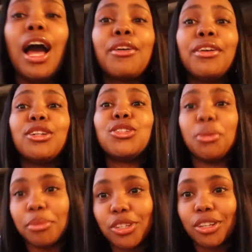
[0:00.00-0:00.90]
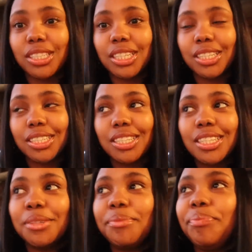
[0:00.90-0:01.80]
I created so much
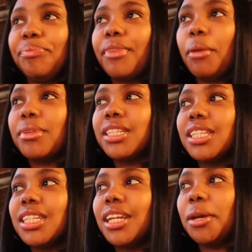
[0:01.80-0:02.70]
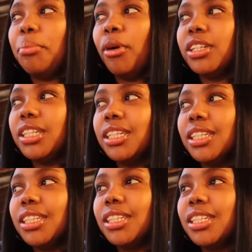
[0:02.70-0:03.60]
content. My sister and I
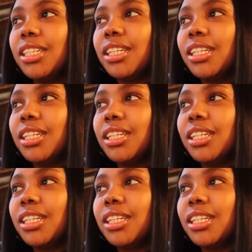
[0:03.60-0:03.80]
bonded.